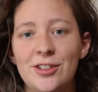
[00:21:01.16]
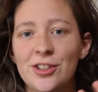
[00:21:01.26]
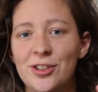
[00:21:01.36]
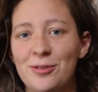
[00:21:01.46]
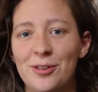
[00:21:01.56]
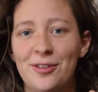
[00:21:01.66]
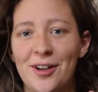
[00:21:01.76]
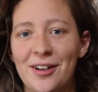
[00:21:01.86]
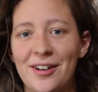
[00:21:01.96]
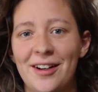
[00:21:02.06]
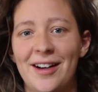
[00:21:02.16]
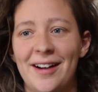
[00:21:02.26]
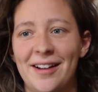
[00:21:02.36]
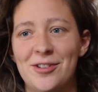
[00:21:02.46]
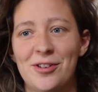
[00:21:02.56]
Just for fun,
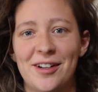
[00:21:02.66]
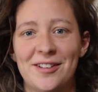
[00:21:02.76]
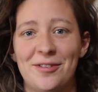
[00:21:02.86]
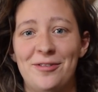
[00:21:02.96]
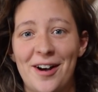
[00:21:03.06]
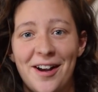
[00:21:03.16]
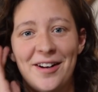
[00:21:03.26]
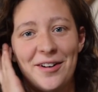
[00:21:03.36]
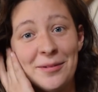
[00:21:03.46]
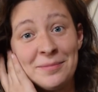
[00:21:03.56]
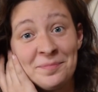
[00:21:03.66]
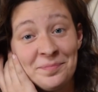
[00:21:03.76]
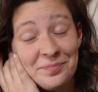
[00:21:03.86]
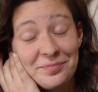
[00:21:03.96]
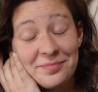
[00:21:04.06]
I tried to find
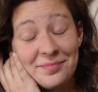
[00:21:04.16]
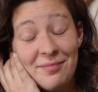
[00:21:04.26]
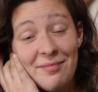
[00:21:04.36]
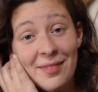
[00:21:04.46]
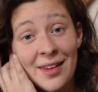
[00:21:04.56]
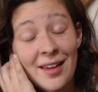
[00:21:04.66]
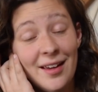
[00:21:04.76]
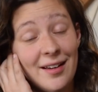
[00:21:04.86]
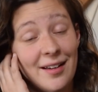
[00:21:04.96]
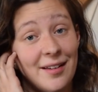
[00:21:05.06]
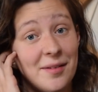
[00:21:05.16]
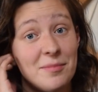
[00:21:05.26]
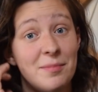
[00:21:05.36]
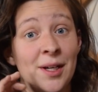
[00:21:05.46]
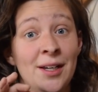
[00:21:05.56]

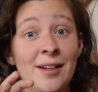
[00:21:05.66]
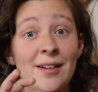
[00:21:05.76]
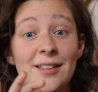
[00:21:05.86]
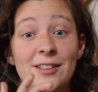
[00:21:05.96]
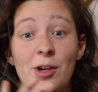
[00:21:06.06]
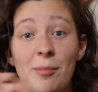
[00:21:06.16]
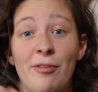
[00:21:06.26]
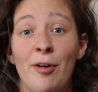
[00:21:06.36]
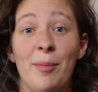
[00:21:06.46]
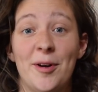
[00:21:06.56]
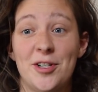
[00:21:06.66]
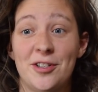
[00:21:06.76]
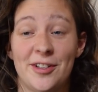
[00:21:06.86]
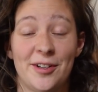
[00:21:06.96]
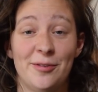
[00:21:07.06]
some of our
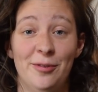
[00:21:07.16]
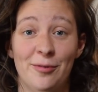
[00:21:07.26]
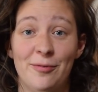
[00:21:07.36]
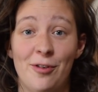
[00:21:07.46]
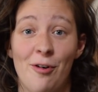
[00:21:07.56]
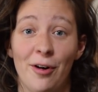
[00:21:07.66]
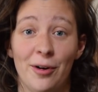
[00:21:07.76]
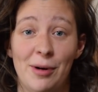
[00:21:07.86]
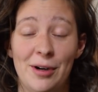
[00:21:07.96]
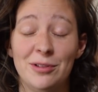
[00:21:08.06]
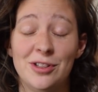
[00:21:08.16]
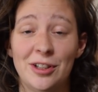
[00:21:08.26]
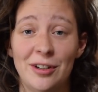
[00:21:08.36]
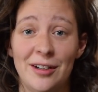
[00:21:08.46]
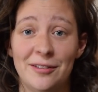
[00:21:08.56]
budgeting for when we
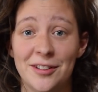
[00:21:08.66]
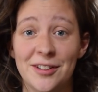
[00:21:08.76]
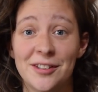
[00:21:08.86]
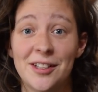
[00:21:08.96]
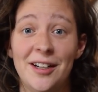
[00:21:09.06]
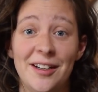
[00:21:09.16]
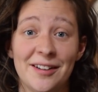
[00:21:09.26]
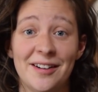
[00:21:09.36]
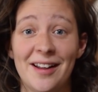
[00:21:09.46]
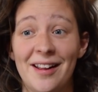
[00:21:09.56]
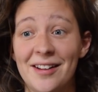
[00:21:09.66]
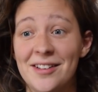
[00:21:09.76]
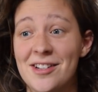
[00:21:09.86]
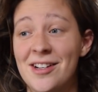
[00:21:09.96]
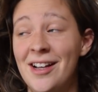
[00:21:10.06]
still lived in the city in the Netherlands.